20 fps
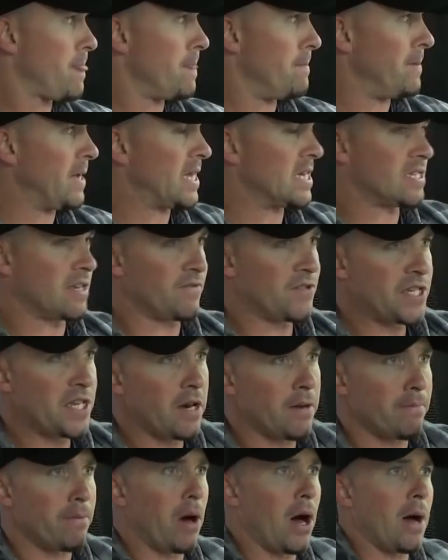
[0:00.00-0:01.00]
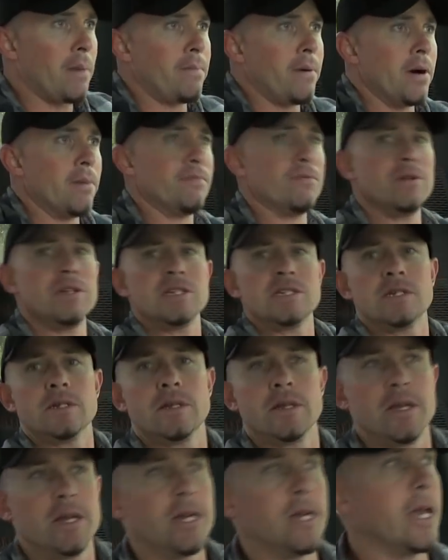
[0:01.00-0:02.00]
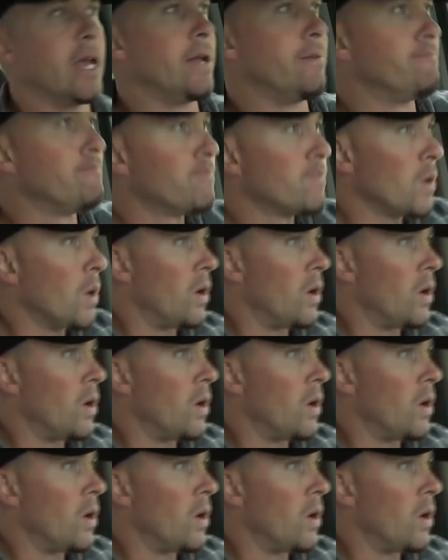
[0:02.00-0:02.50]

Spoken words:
because I've seen it pop up recently again